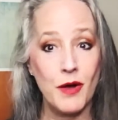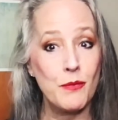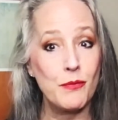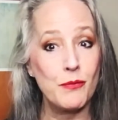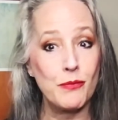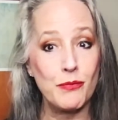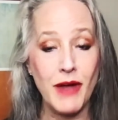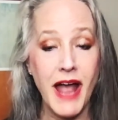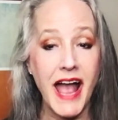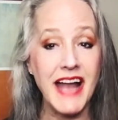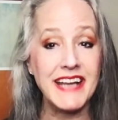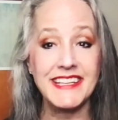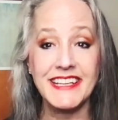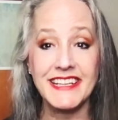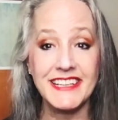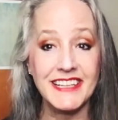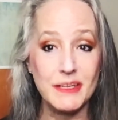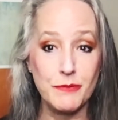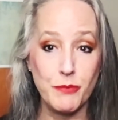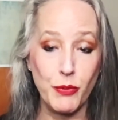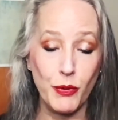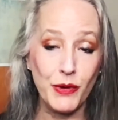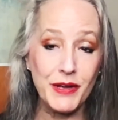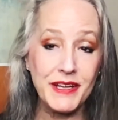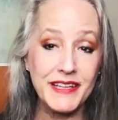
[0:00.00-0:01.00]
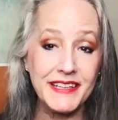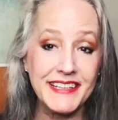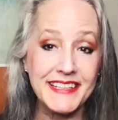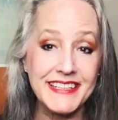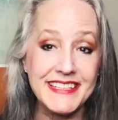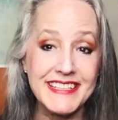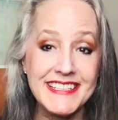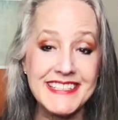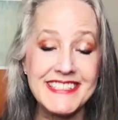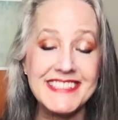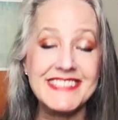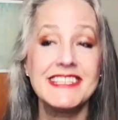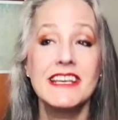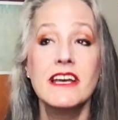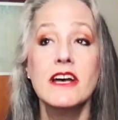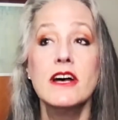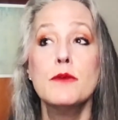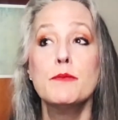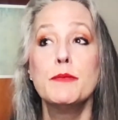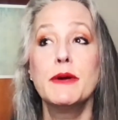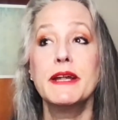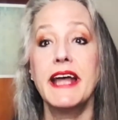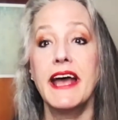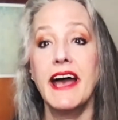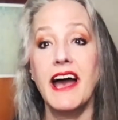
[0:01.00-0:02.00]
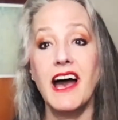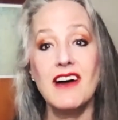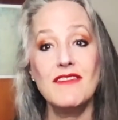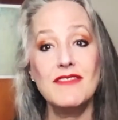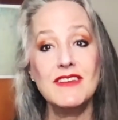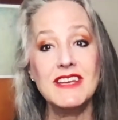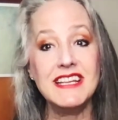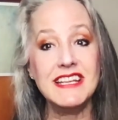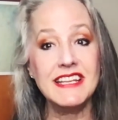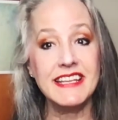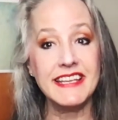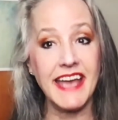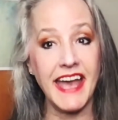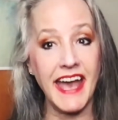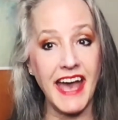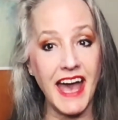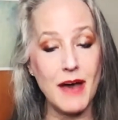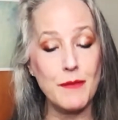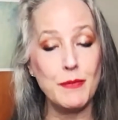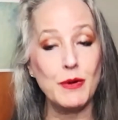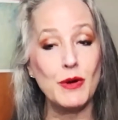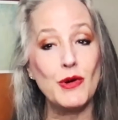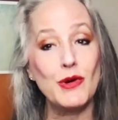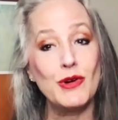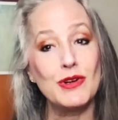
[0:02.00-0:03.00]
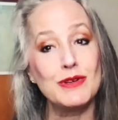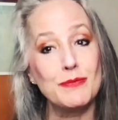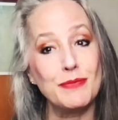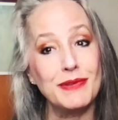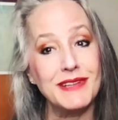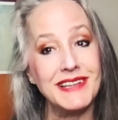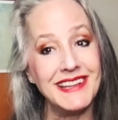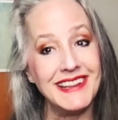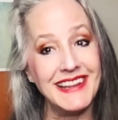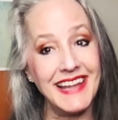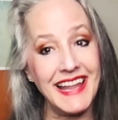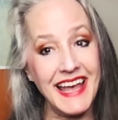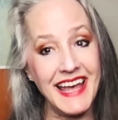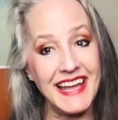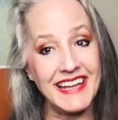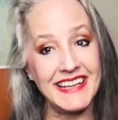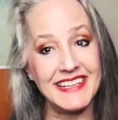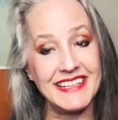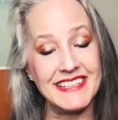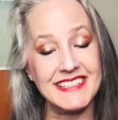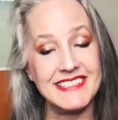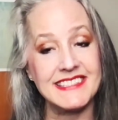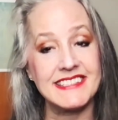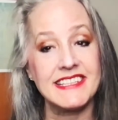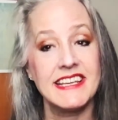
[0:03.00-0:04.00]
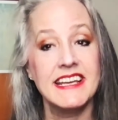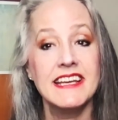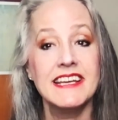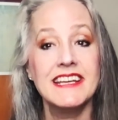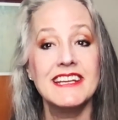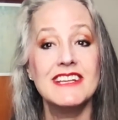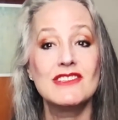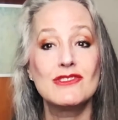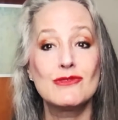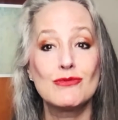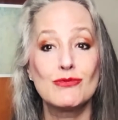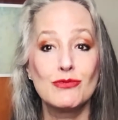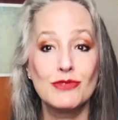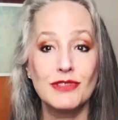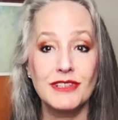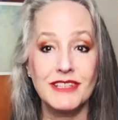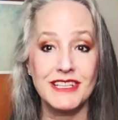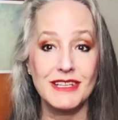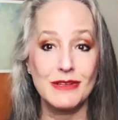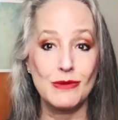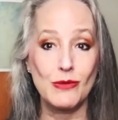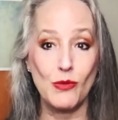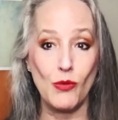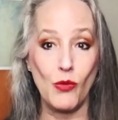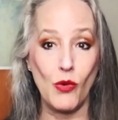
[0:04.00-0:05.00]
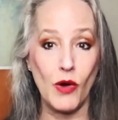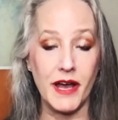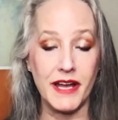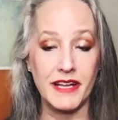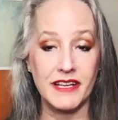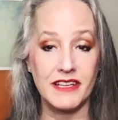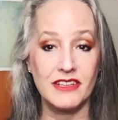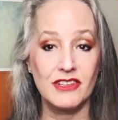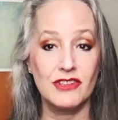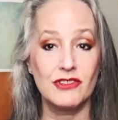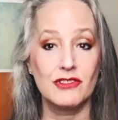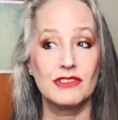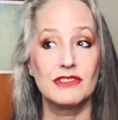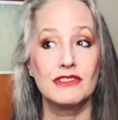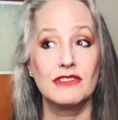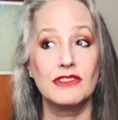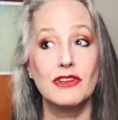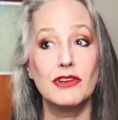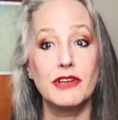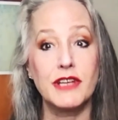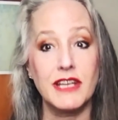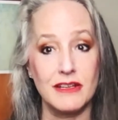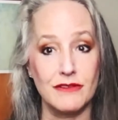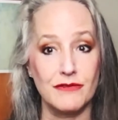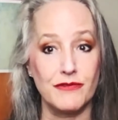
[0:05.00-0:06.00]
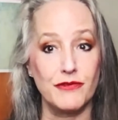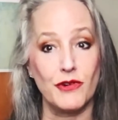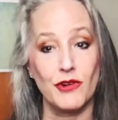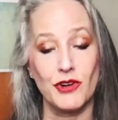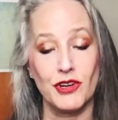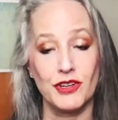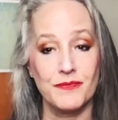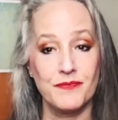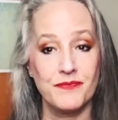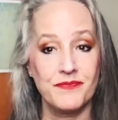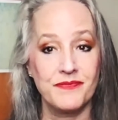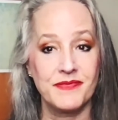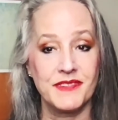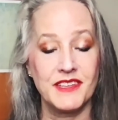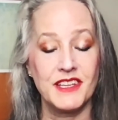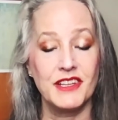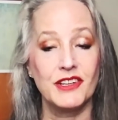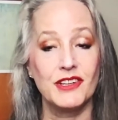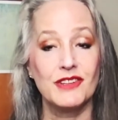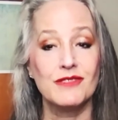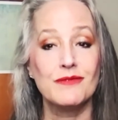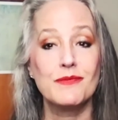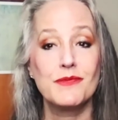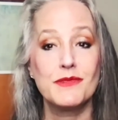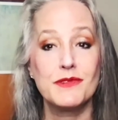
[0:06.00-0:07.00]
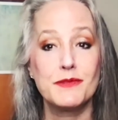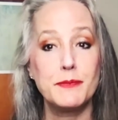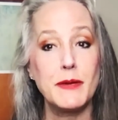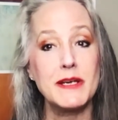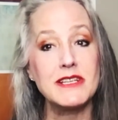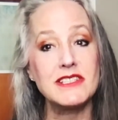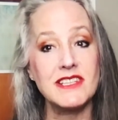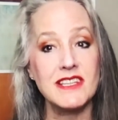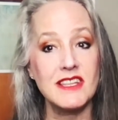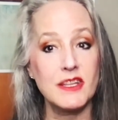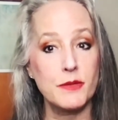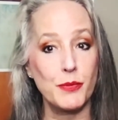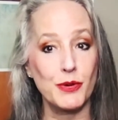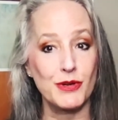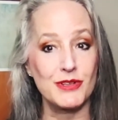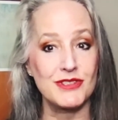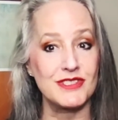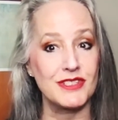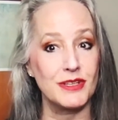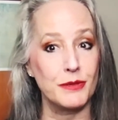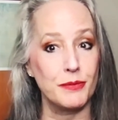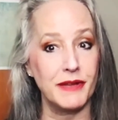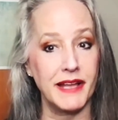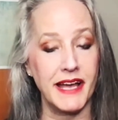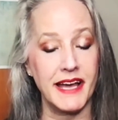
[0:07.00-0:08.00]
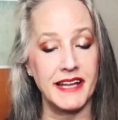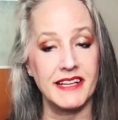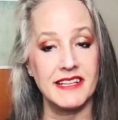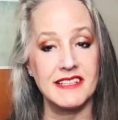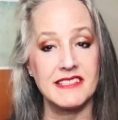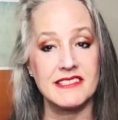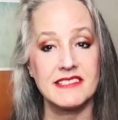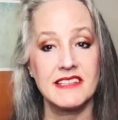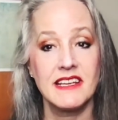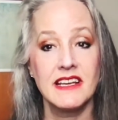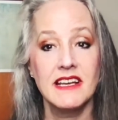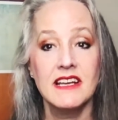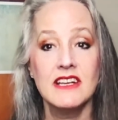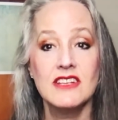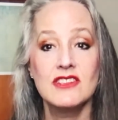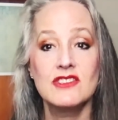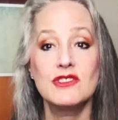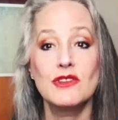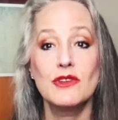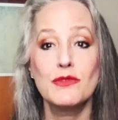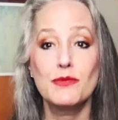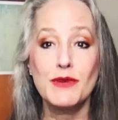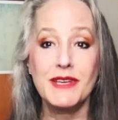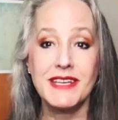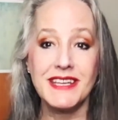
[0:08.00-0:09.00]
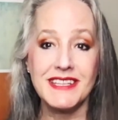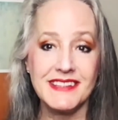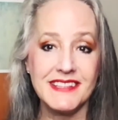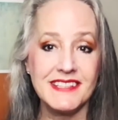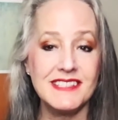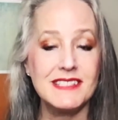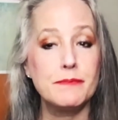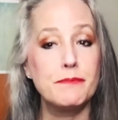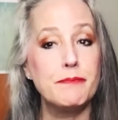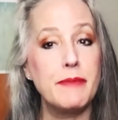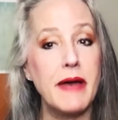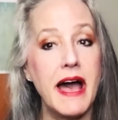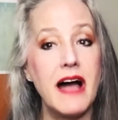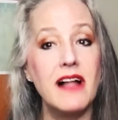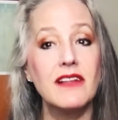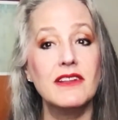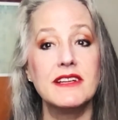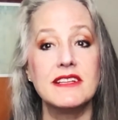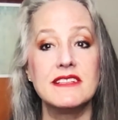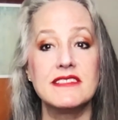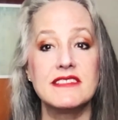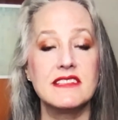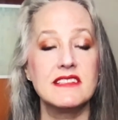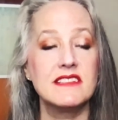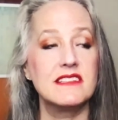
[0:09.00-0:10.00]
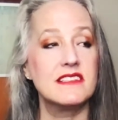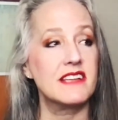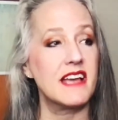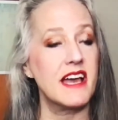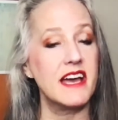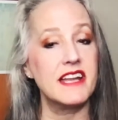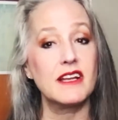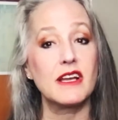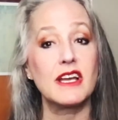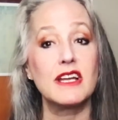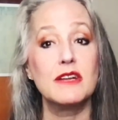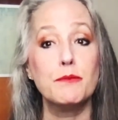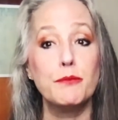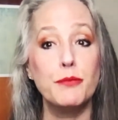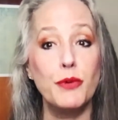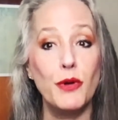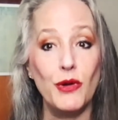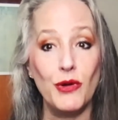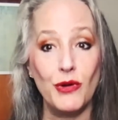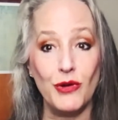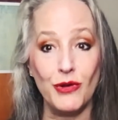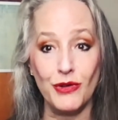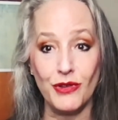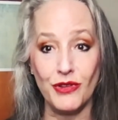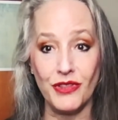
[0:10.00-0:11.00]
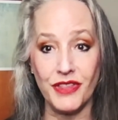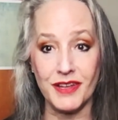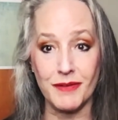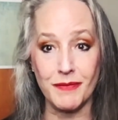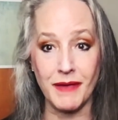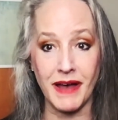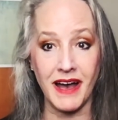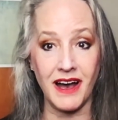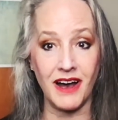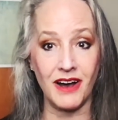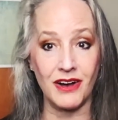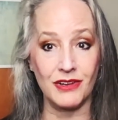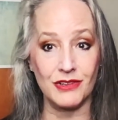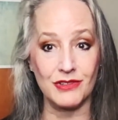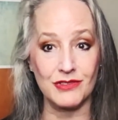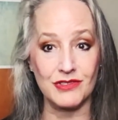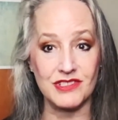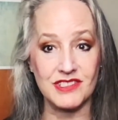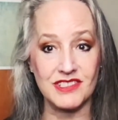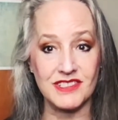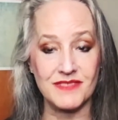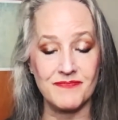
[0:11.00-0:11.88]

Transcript: practically pointless, but having Capricorn planets is really what you're looking for, especially the personal planets. So we get this balance, and you kind of can pull them out.